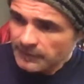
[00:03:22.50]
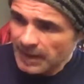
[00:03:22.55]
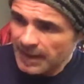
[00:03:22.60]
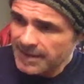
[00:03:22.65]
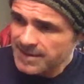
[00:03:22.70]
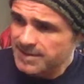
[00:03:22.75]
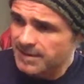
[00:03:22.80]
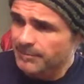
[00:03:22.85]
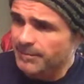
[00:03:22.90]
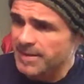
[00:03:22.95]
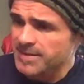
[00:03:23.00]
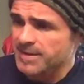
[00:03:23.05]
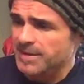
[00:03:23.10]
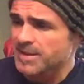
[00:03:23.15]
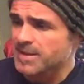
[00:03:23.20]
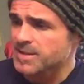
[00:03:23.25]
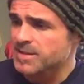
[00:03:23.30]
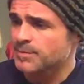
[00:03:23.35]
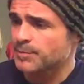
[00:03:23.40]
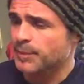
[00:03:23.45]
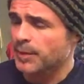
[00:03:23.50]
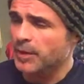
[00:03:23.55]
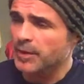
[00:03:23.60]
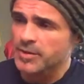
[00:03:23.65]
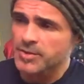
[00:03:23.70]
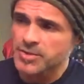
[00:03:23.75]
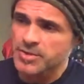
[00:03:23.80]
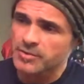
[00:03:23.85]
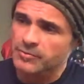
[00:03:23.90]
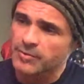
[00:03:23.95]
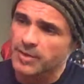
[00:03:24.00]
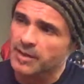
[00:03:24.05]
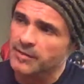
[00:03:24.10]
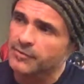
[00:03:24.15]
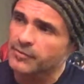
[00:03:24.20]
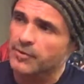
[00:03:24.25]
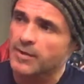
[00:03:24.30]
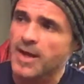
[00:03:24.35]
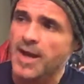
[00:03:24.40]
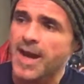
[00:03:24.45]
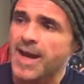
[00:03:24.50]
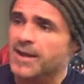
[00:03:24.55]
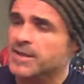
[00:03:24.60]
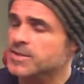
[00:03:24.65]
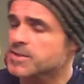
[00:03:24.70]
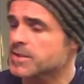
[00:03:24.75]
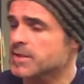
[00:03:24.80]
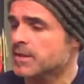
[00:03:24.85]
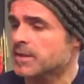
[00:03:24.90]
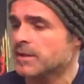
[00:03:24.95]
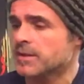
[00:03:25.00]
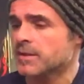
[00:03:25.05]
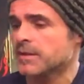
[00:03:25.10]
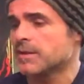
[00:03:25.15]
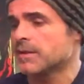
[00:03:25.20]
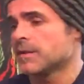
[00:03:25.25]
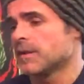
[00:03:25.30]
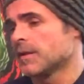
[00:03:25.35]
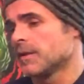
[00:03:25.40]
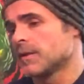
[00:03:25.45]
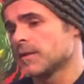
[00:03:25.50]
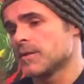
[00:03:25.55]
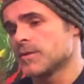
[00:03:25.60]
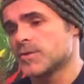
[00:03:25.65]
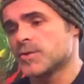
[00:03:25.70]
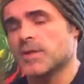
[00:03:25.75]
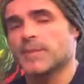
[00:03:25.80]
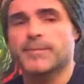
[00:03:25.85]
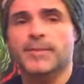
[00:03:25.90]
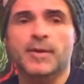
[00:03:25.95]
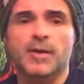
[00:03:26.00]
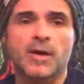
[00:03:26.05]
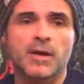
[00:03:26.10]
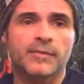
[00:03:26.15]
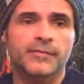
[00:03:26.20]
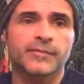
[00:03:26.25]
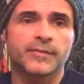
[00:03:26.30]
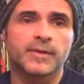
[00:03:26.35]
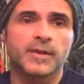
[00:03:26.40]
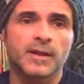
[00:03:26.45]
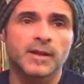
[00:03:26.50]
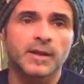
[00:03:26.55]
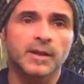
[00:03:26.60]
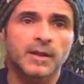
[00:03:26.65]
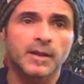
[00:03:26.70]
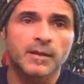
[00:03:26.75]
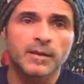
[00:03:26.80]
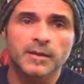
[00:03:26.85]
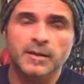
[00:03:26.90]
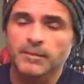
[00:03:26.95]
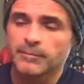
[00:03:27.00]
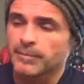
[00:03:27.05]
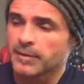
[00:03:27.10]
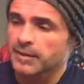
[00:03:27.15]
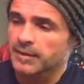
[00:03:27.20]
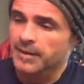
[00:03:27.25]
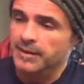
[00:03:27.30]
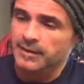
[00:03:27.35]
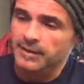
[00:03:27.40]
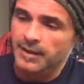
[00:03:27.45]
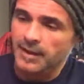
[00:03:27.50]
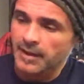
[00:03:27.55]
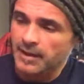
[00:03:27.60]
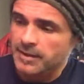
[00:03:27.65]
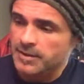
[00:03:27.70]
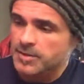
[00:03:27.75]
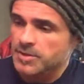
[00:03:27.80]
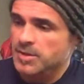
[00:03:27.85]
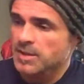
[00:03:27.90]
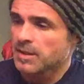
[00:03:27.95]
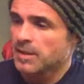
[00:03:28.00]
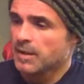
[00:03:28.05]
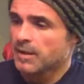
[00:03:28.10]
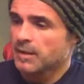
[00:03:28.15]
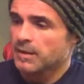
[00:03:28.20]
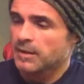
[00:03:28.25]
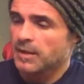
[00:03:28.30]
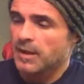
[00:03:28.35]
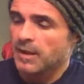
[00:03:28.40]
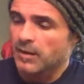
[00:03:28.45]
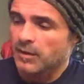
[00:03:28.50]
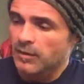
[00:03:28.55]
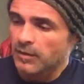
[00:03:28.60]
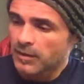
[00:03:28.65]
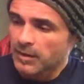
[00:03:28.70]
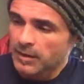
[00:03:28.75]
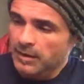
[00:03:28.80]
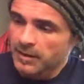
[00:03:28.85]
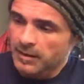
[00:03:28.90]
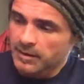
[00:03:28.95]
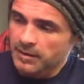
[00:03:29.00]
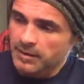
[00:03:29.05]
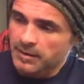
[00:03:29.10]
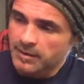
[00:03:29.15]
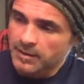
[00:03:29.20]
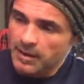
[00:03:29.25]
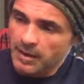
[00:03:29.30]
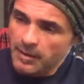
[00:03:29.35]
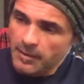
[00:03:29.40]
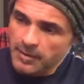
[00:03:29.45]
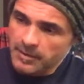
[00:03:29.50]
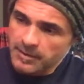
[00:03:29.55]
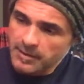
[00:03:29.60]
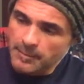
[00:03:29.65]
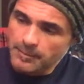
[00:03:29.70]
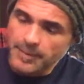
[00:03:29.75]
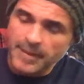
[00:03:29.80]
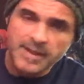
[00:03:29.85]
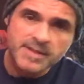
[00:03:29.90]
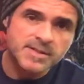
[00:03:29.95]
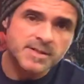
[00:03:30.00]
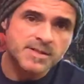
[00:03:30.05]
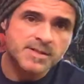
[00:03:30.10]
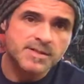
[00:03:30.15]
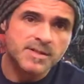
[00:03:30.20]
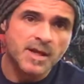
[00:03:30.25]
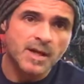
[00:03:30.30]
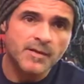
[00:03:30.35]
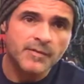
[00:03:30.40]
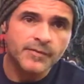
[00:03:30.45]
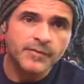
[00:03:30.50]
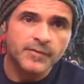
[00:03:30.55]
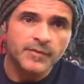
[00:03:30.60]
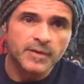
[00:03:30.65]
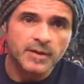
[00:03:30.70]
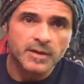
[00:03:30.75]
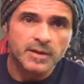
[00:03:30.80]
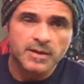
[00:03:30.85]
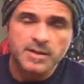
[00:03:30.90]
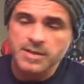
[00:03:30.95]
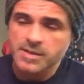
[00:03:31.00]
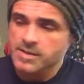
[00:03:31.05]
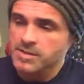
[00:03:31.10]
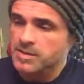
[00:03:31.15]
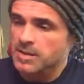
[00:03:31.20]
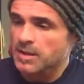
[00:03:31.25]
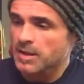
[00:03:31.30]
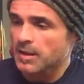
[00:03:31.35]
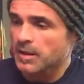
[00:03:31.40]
Like I said, basically he's perched, ready for action, jumping off the building ledge. Now, the base itself is